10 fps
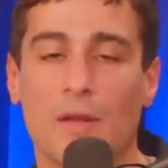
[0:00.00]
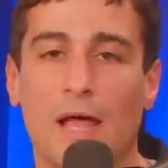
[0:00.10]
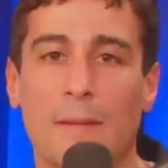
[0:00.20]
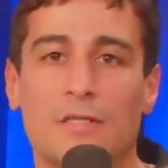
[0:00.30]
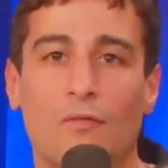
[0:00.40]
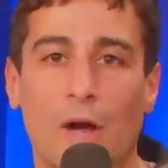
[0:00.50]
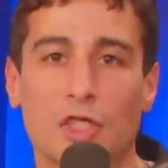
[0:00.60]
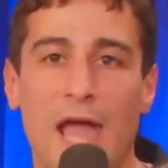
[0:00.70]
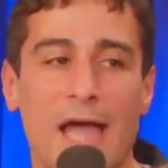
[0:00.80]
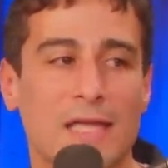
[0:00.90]
claims that
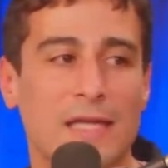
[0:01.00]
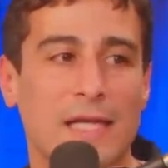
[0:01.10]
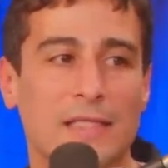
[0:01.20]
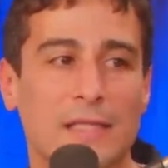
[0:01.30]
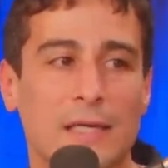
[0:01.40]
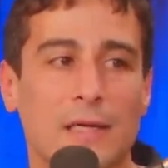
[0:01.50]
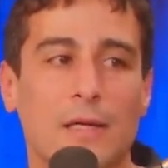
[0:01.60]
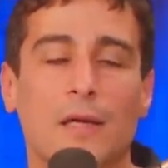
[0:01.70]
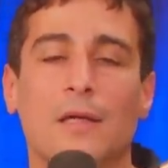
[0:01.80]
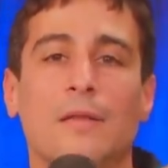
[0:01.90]
Russia hacked the DNC.
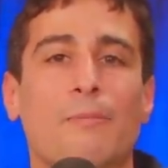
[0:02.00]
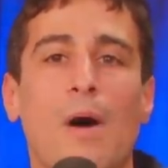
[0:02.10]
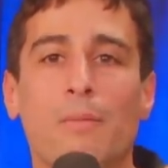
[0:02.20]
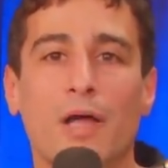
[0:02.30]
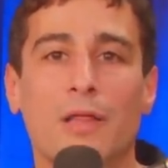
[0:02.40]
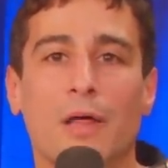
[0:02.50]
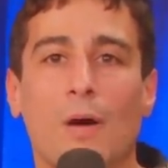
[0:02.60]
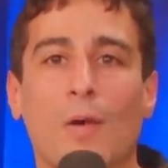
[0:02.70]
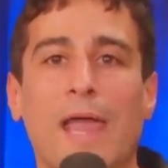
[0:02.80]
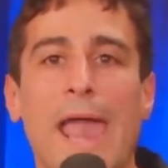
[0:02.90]
The public,
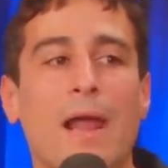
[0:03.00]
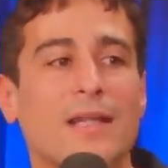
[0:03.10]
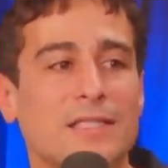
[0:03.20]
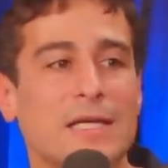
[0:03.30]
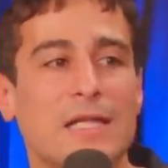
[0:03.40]
though, cannot see